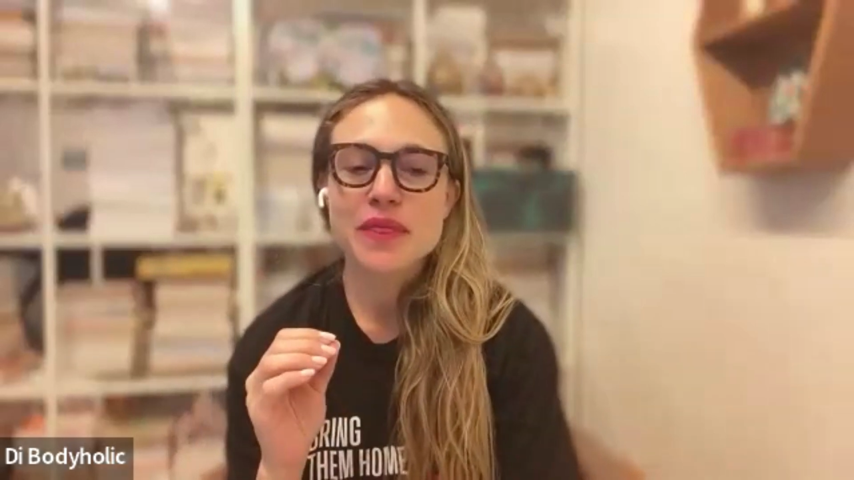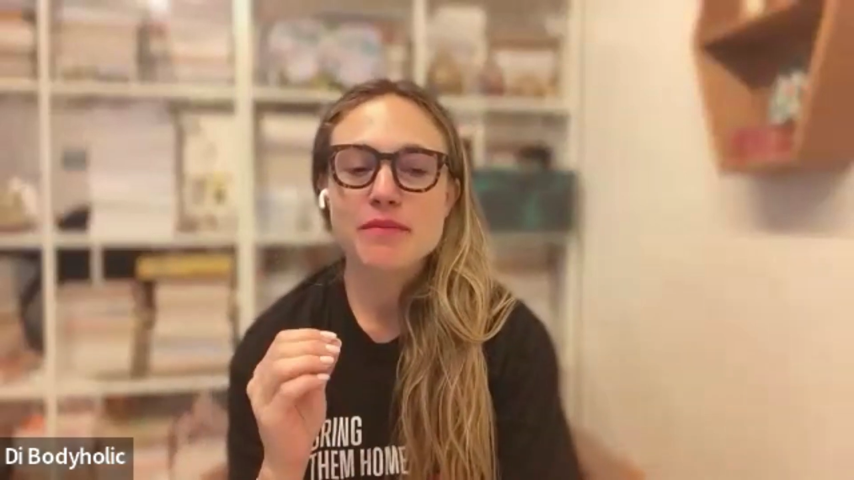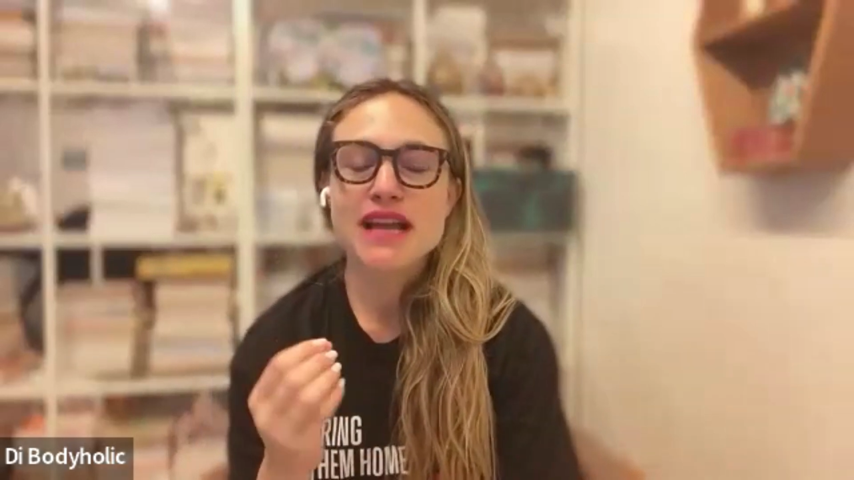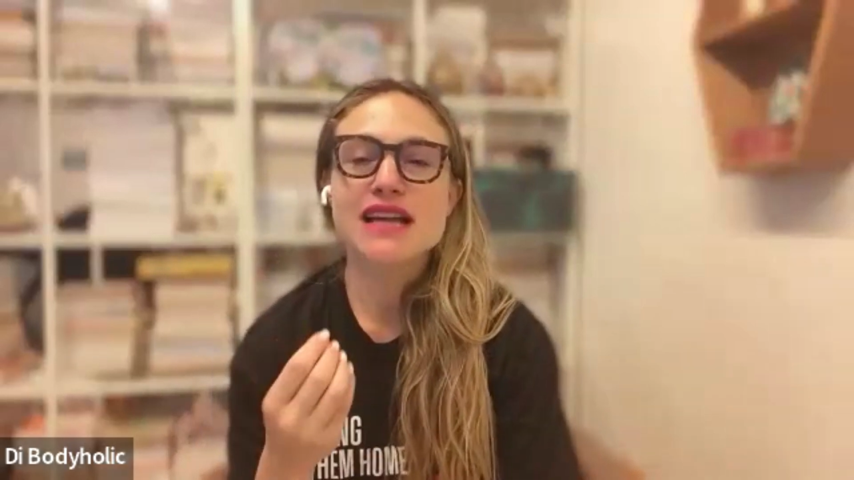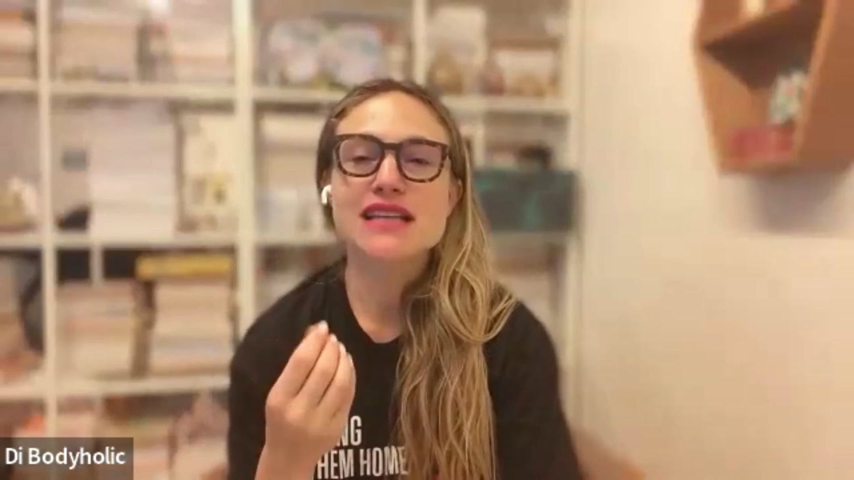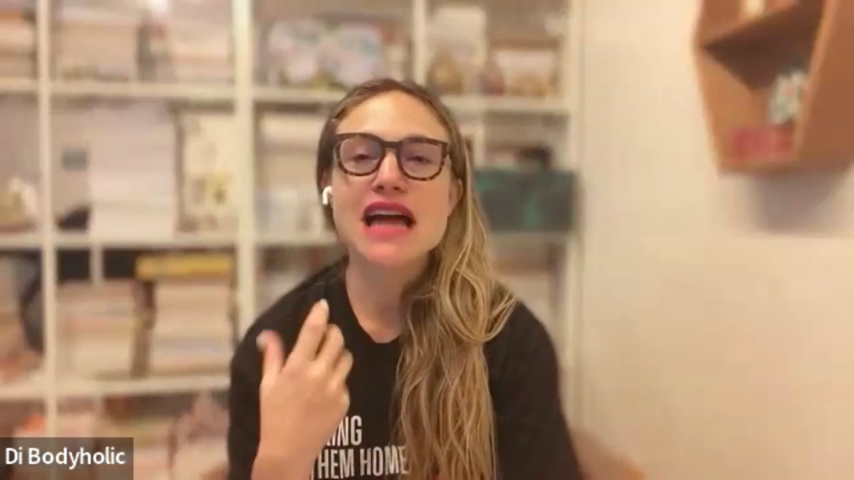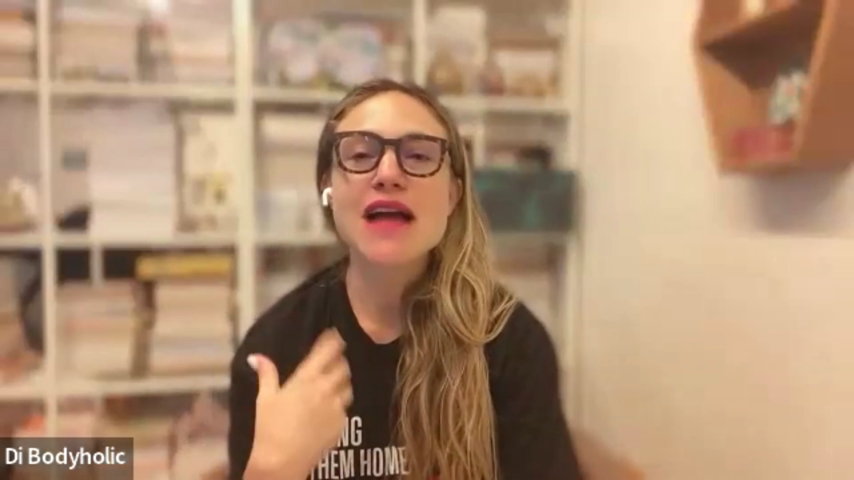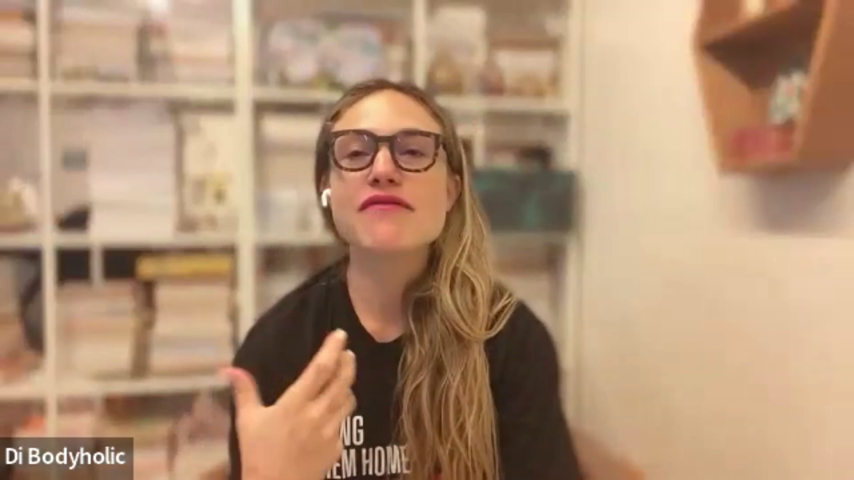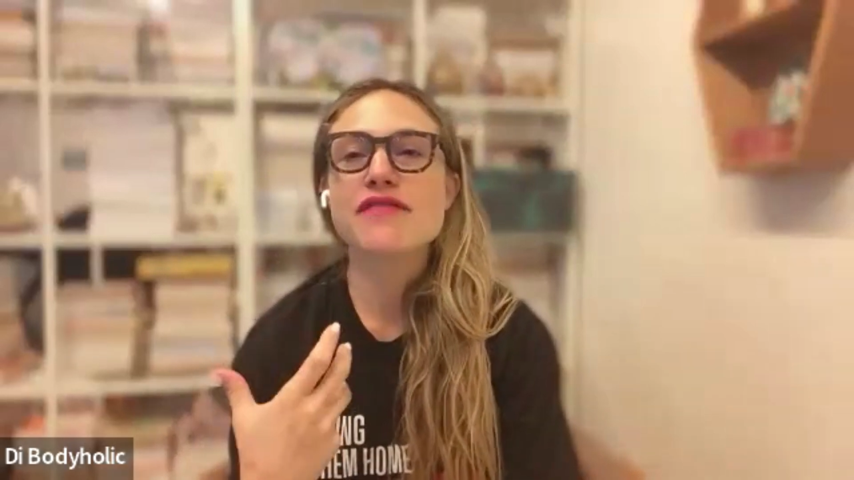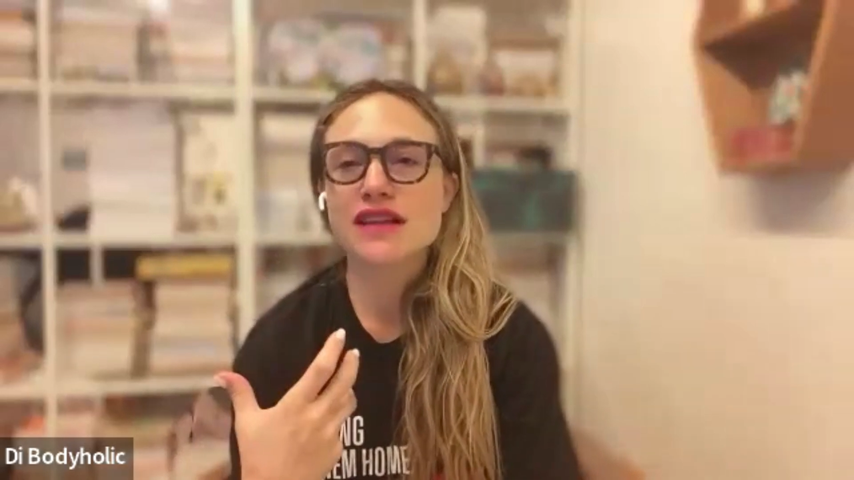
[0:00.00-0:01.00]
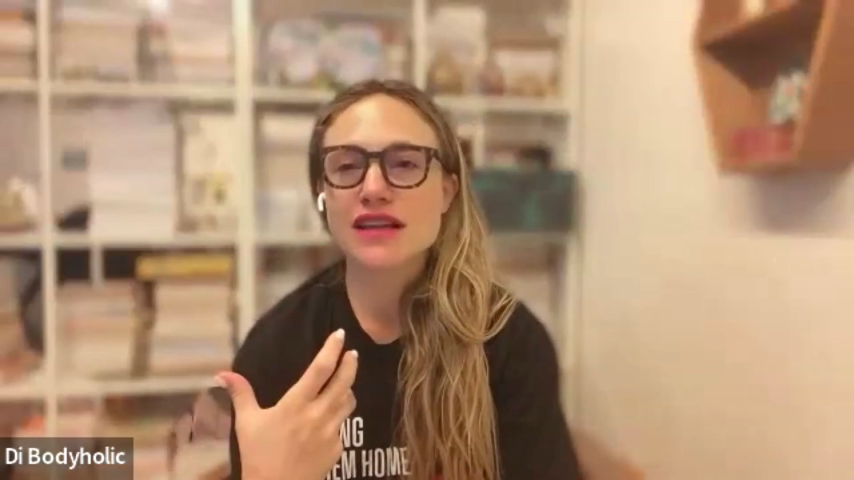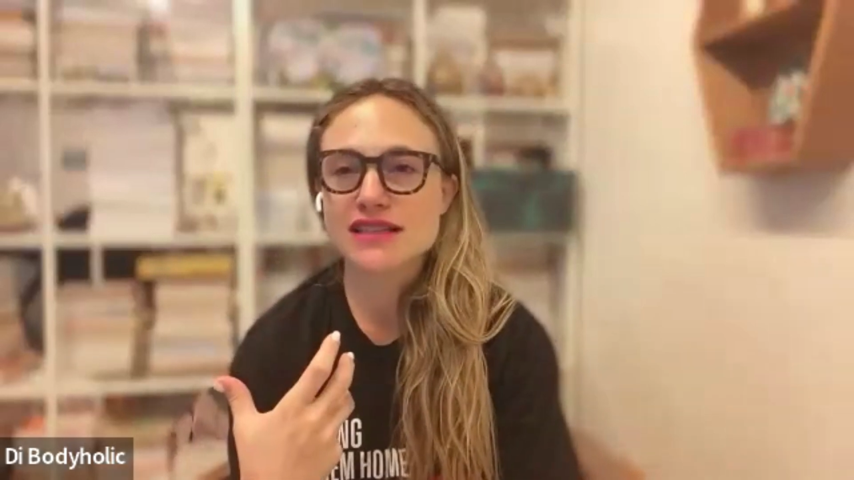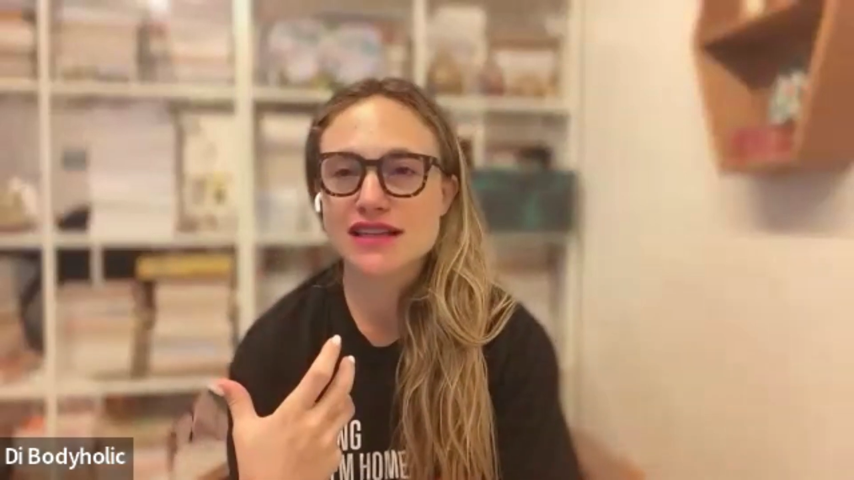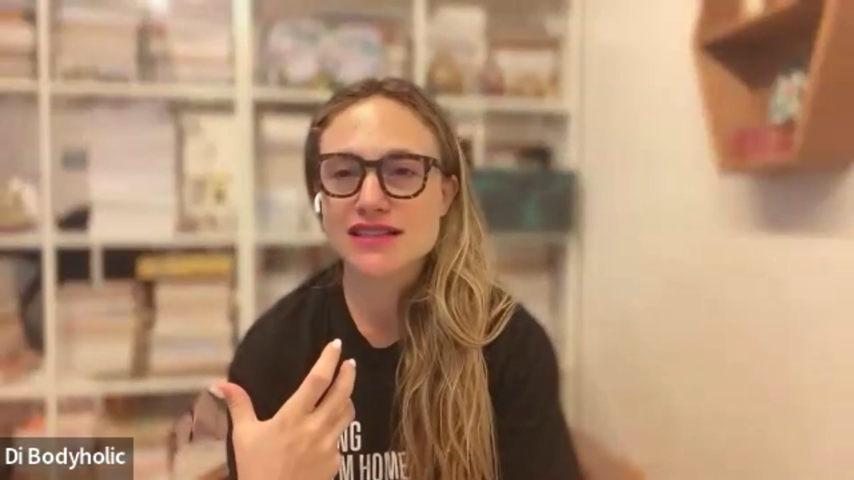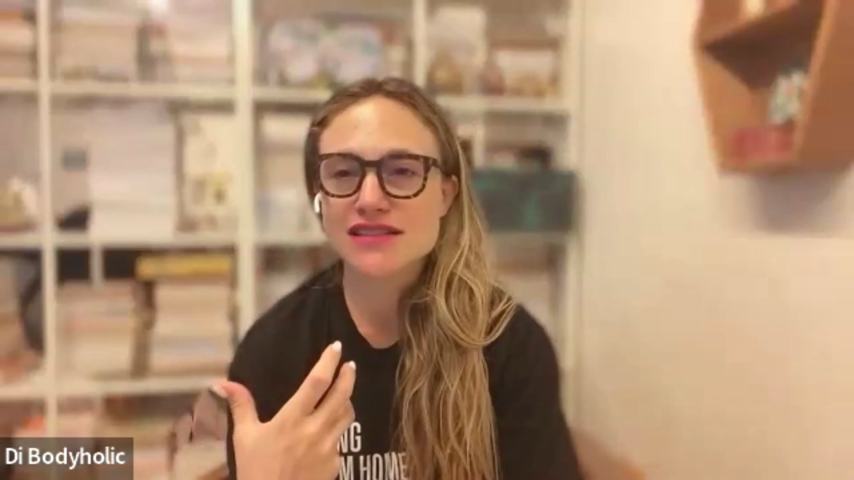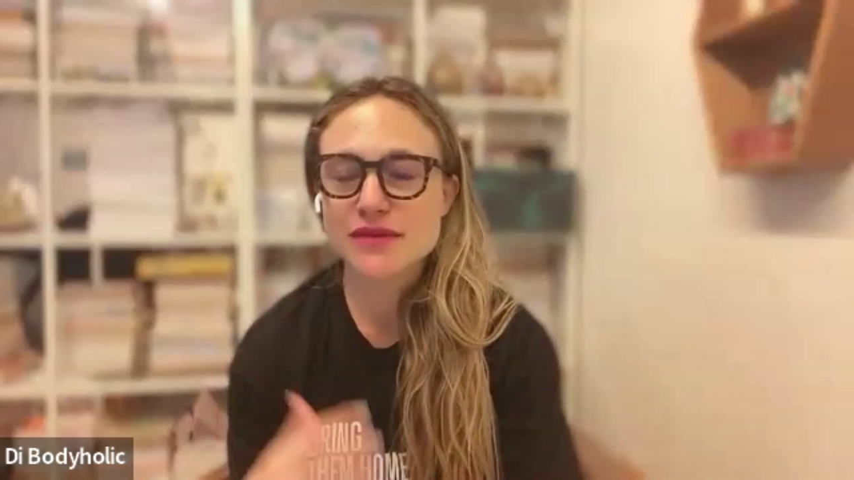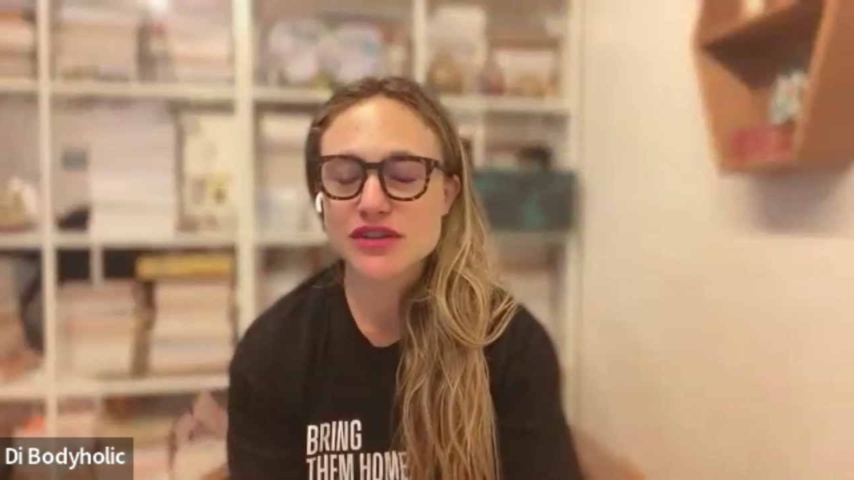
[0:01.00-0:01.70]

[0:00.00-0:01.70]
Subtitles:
because I'm feeling a sense of